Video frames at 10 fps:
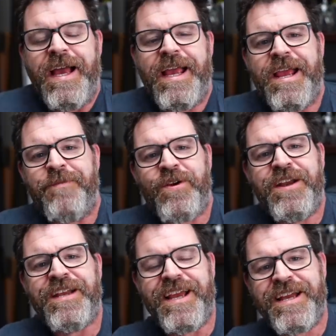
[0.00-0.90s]
Hey, I'm
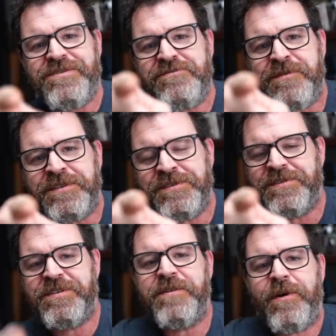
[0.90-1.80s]
Randy, and you're watching The
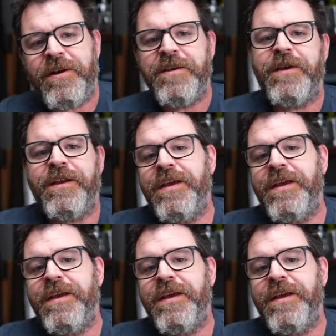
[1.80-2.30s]
Cheap Audio Man.